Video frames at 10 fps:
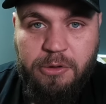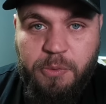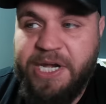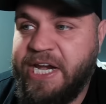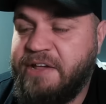
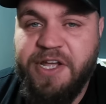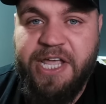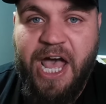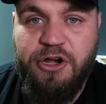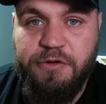We didn't even
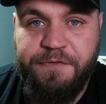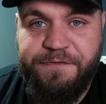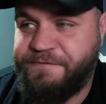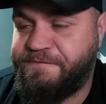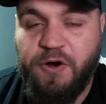get a new
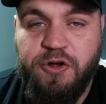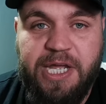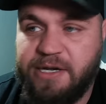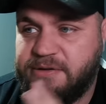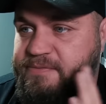
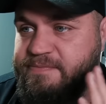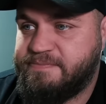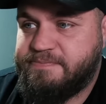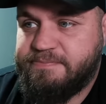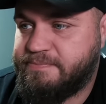fucking
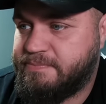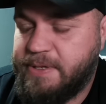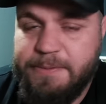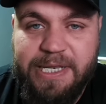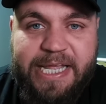
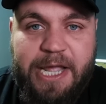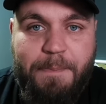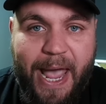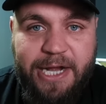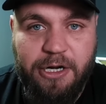lick of
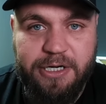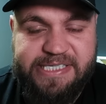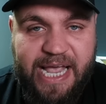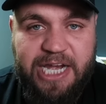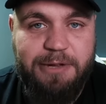paint on the
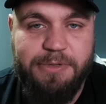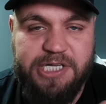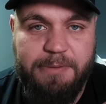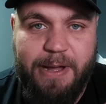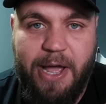stadium
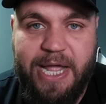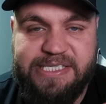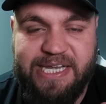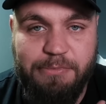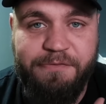until about
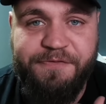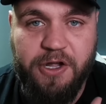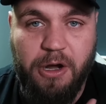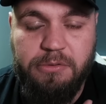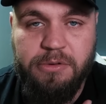18 months
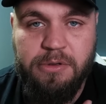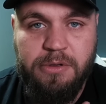ago.